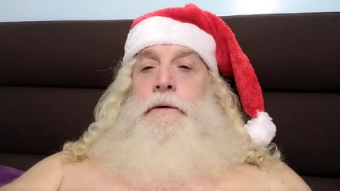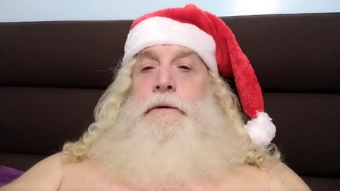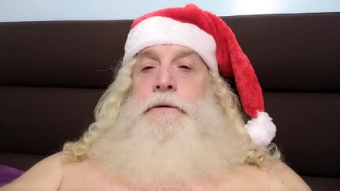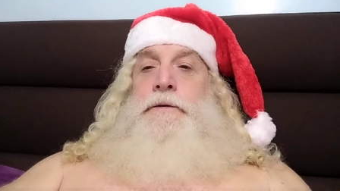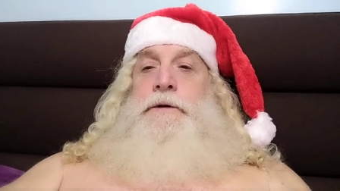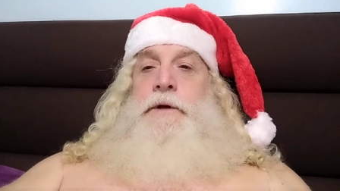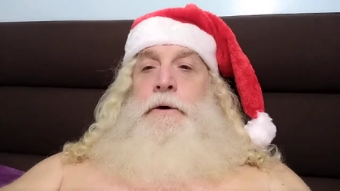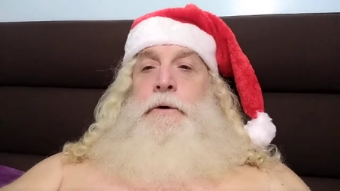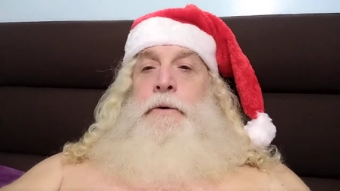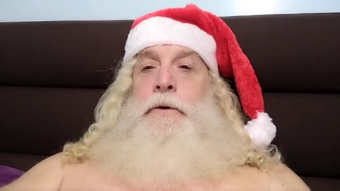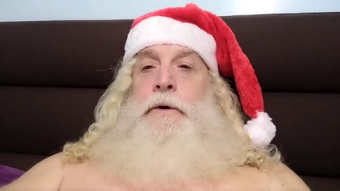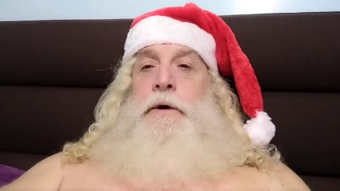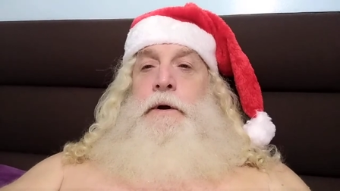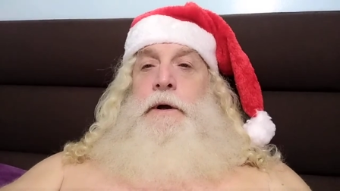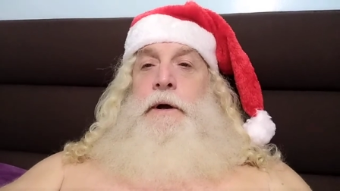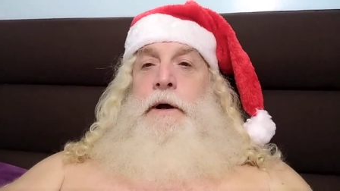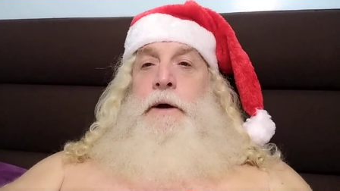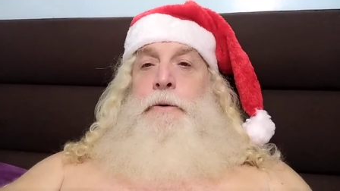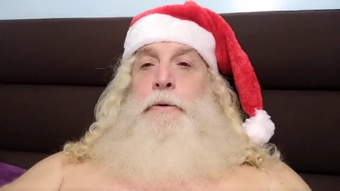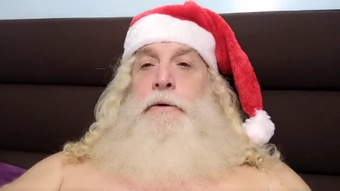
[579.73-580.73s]
So,
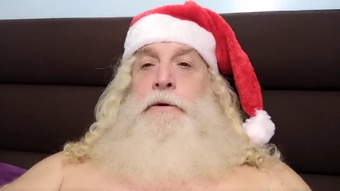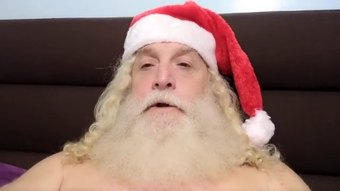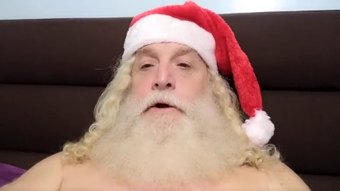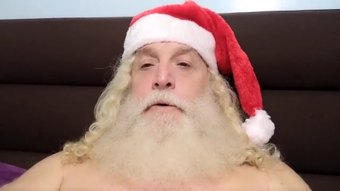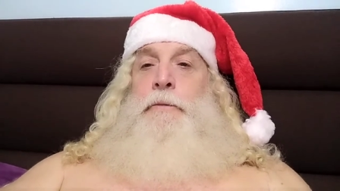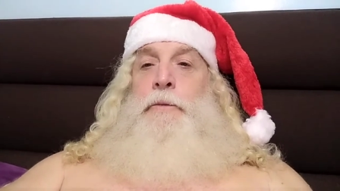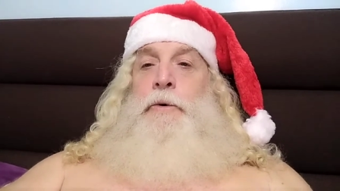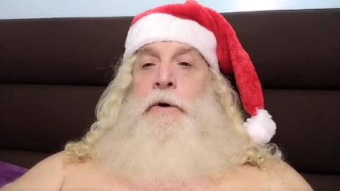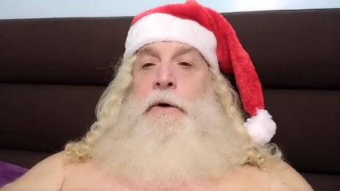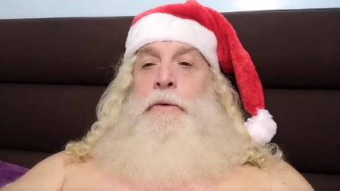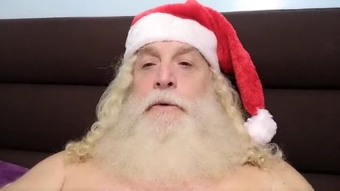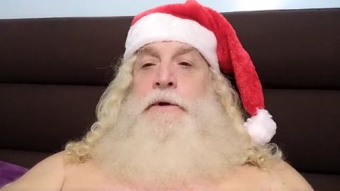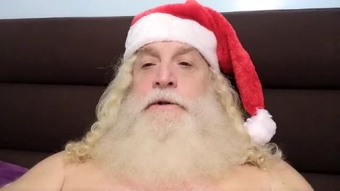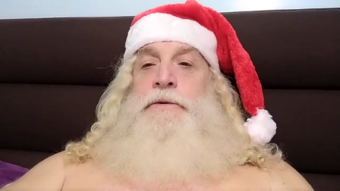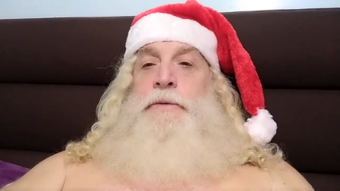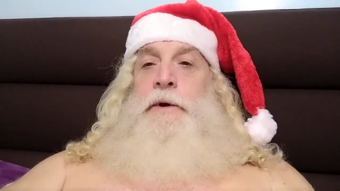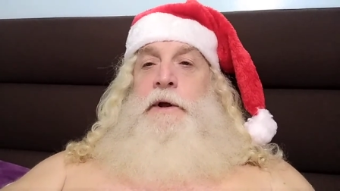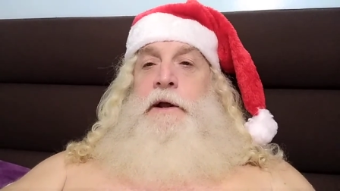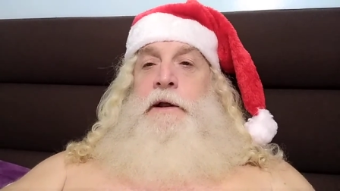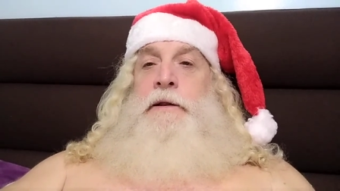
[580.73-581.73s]
we will know more
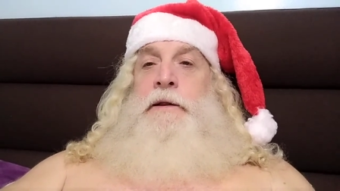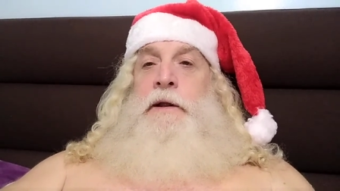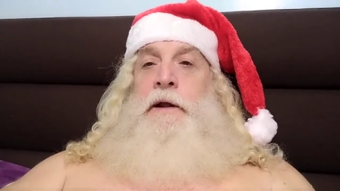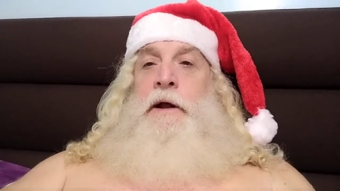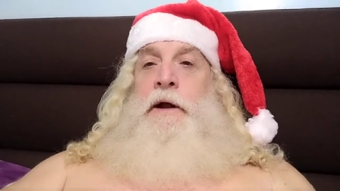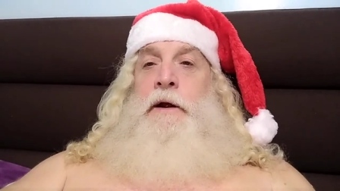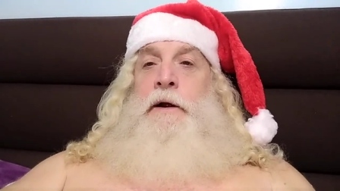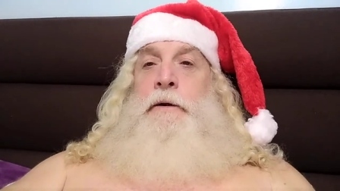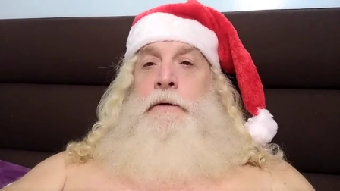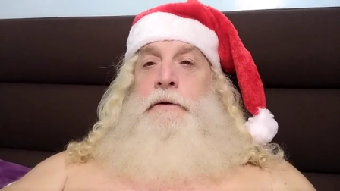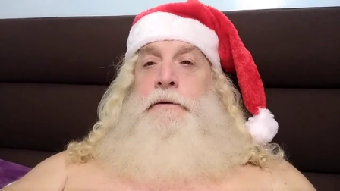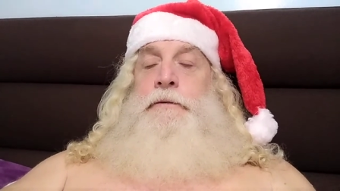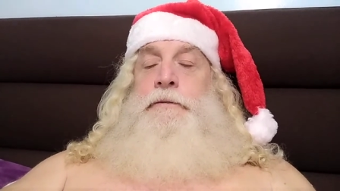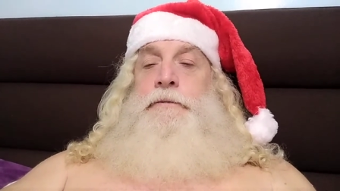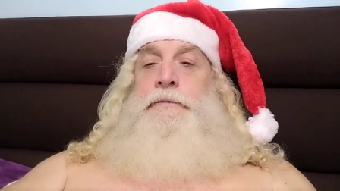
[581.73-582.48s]
once we get there.